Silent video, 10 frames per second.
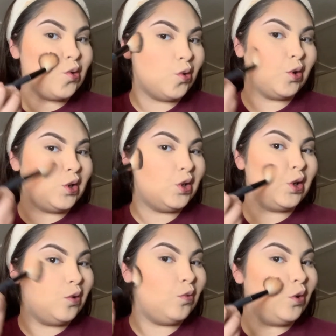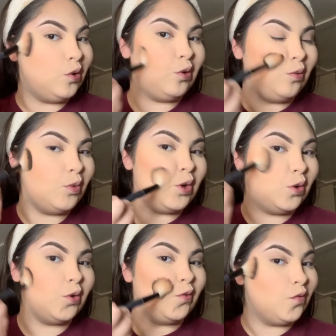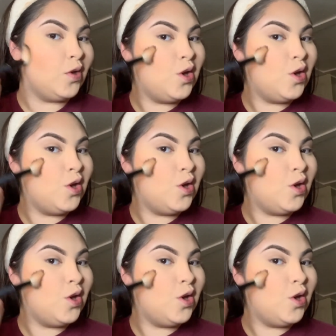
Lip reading: So just to give me a little bit of